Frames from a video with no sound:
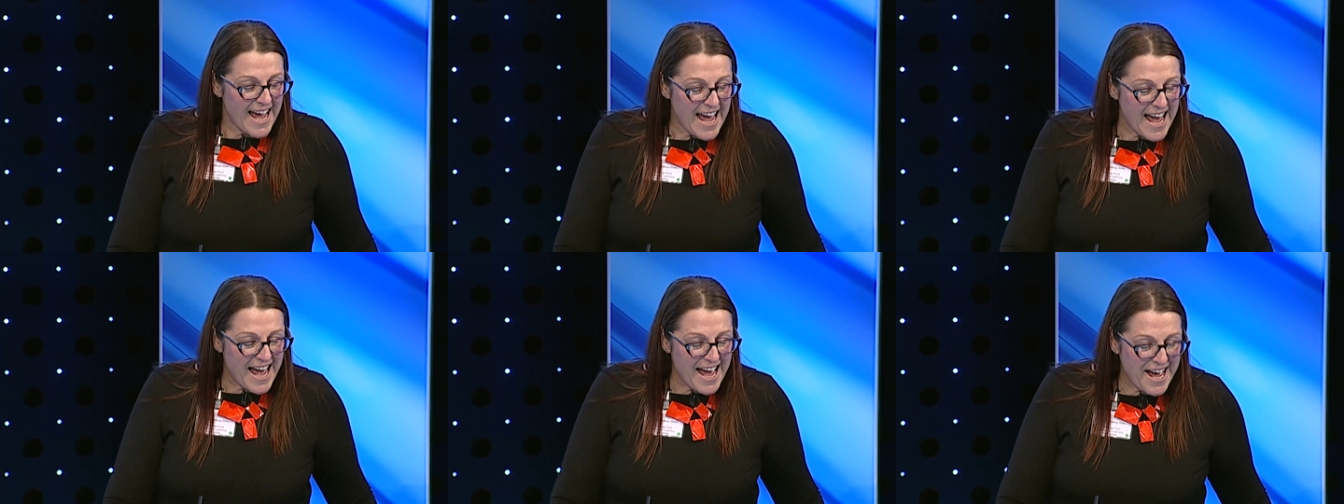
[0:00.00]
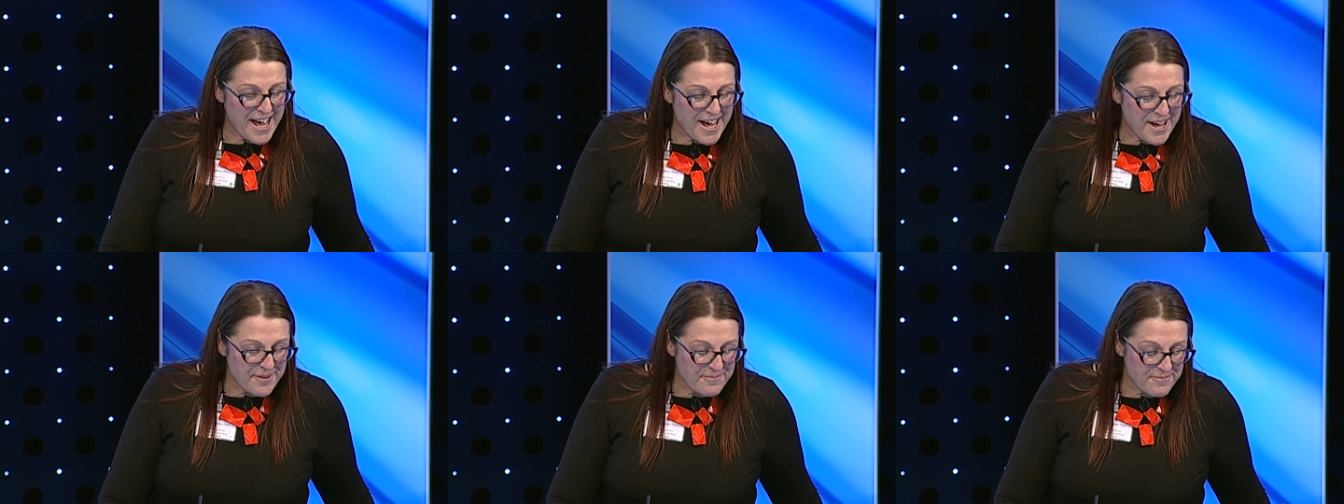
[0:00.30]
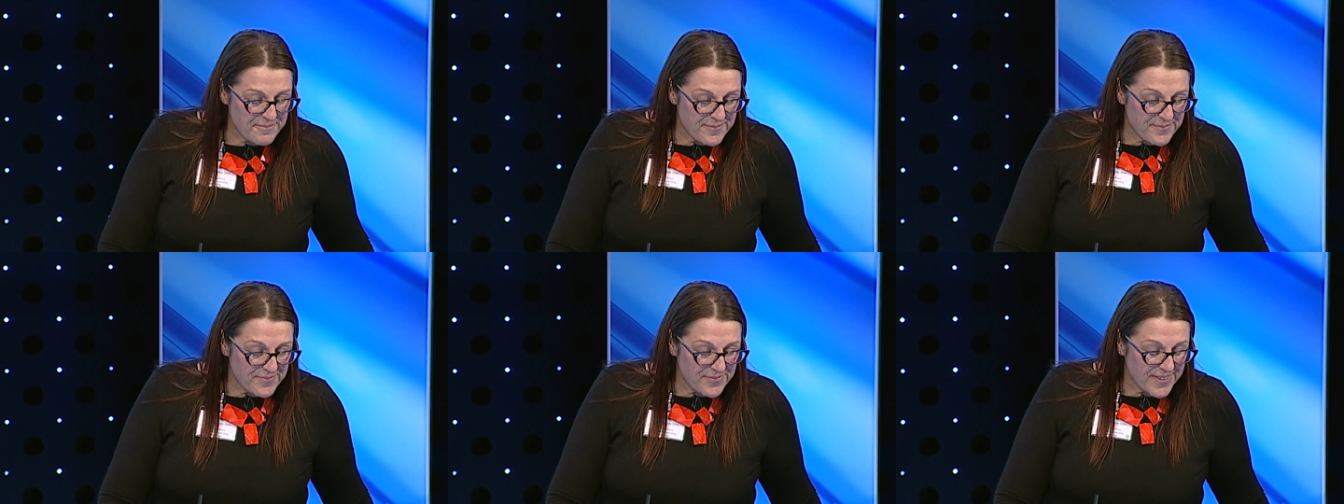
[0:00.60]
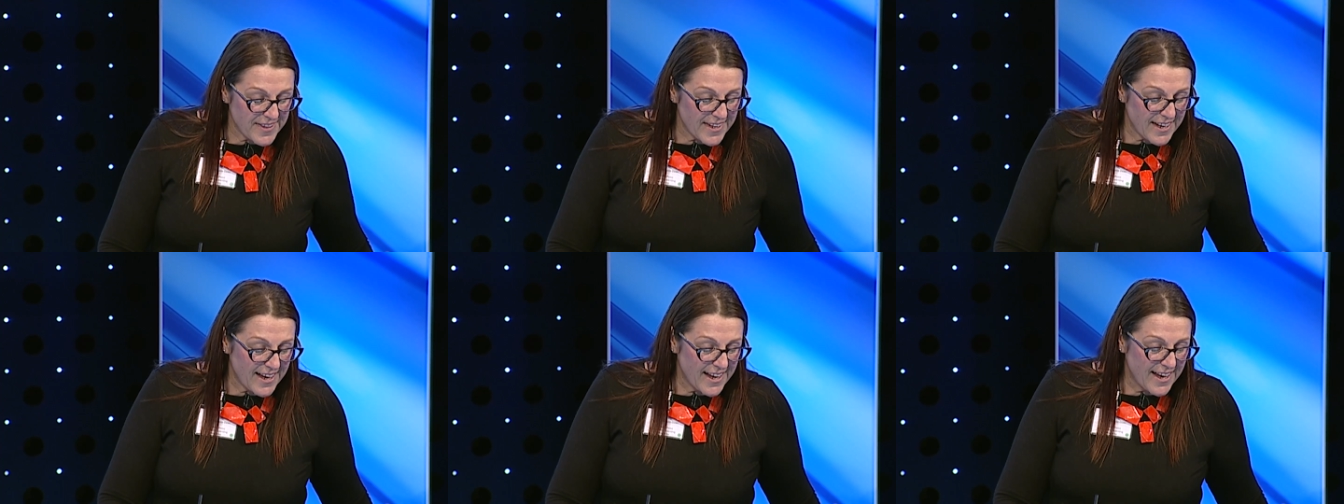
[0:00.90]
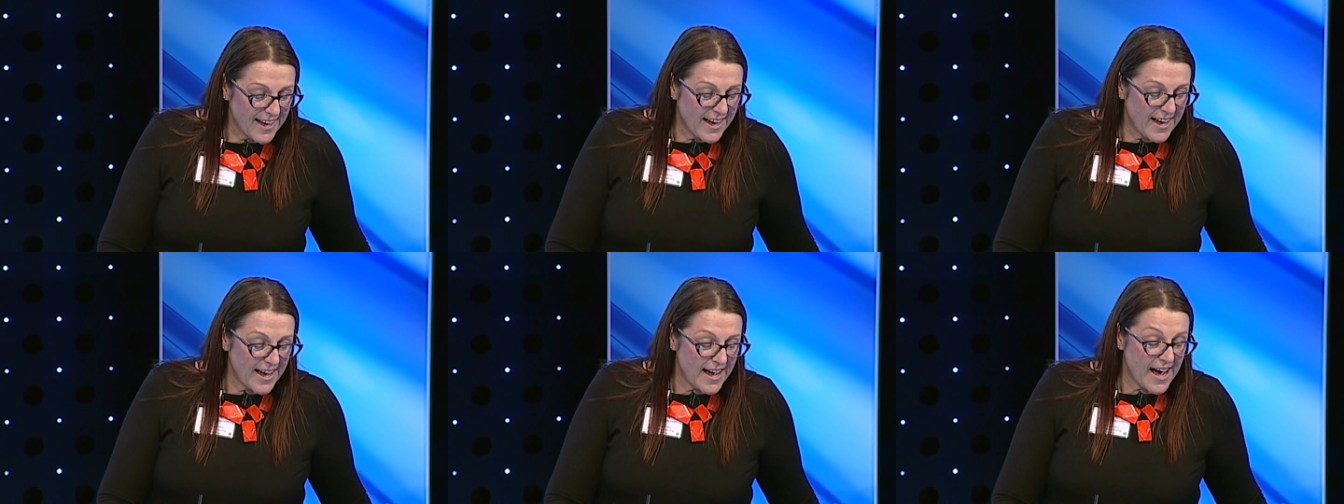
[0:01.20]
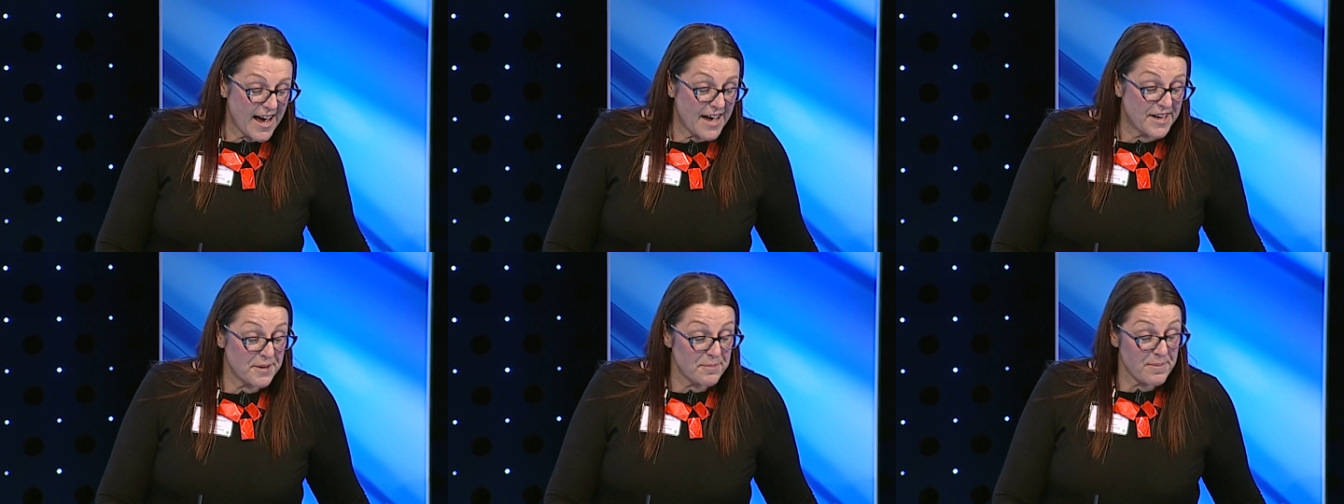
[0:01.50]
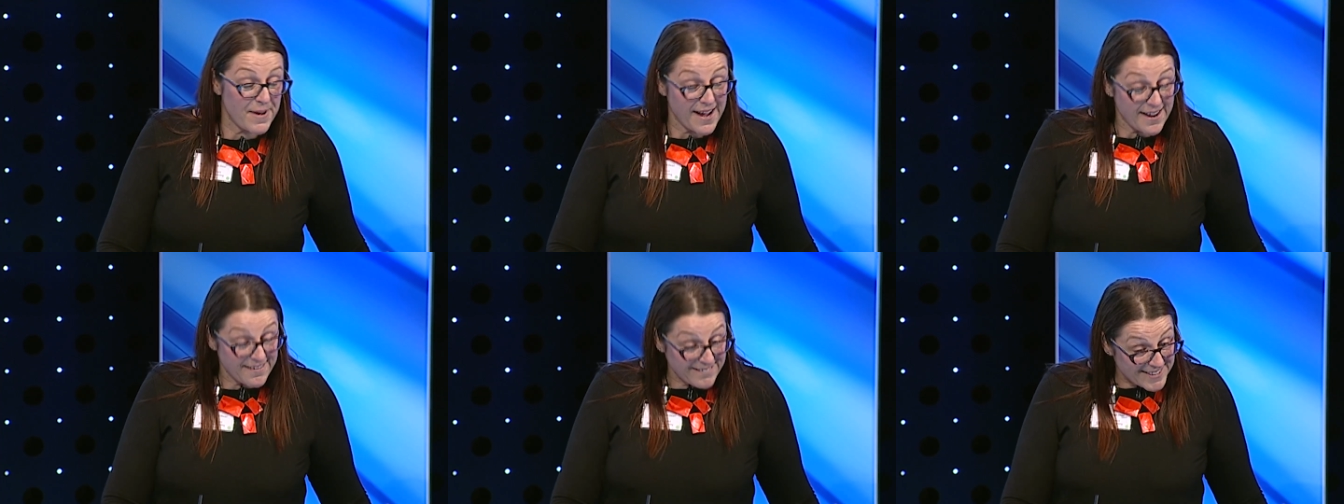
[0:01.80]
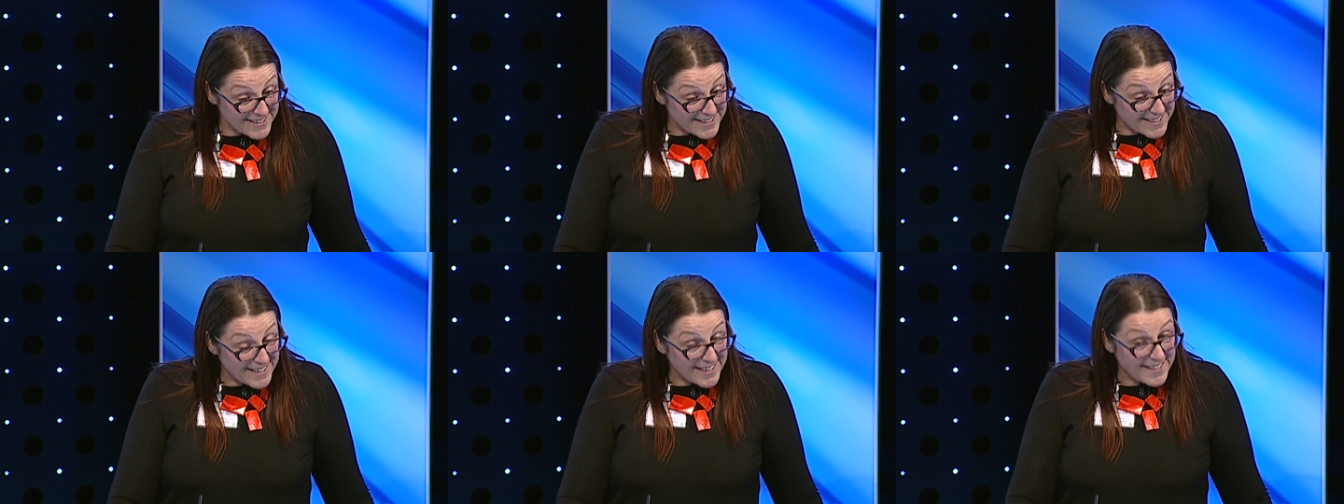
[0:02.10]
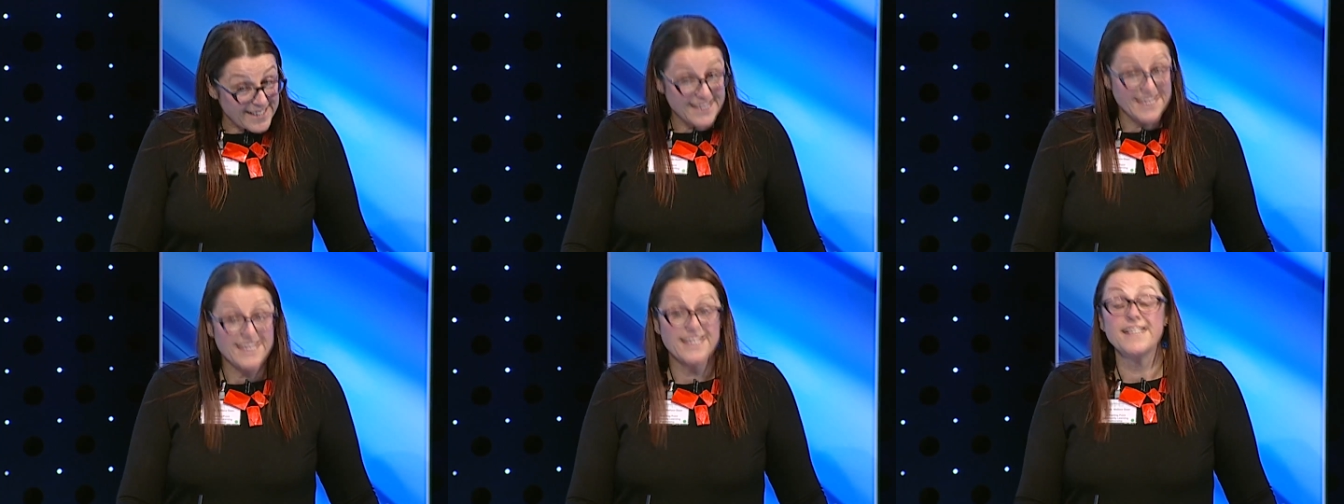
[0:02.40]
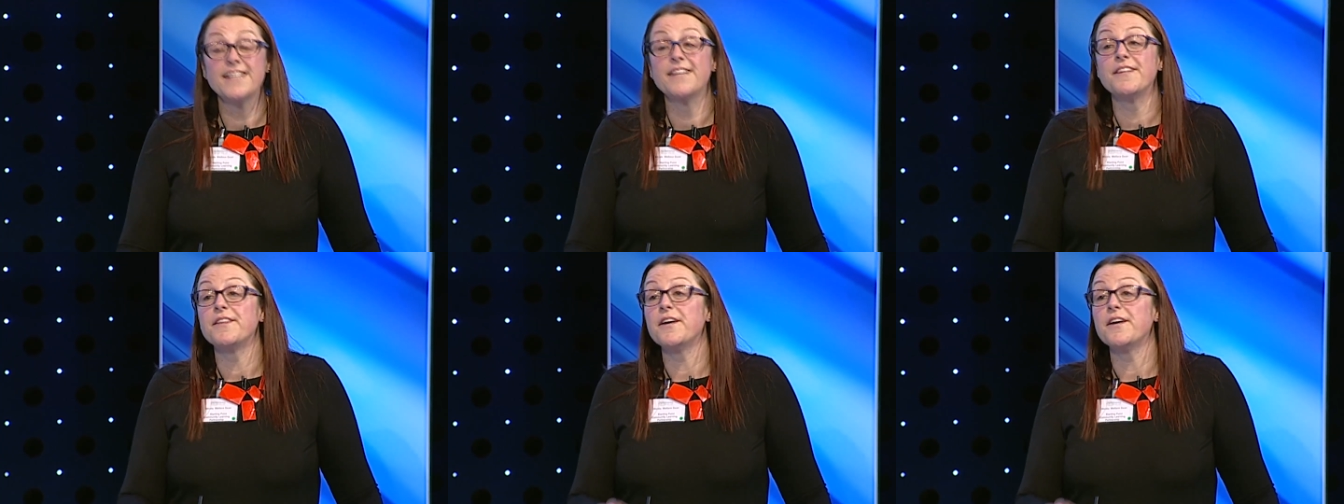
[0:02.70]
And apparently,